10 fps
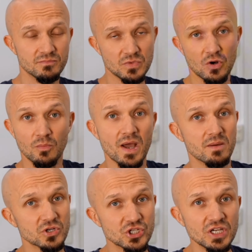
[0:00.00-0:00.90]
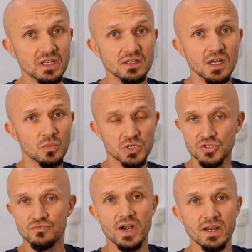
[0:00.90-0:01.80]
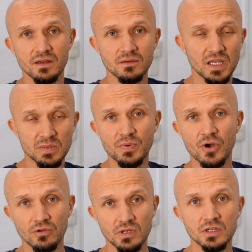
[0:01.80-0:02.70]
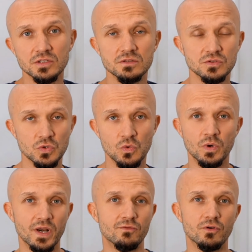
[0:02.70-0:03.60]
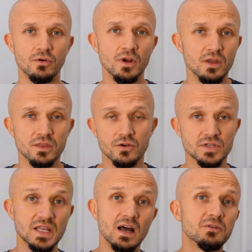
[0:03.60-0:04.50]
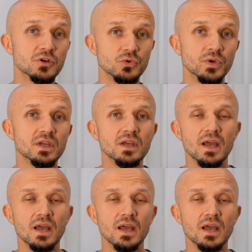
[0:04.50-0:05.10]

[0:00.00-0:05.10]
by a machine, which is running in parallel to whatever their staff are doing,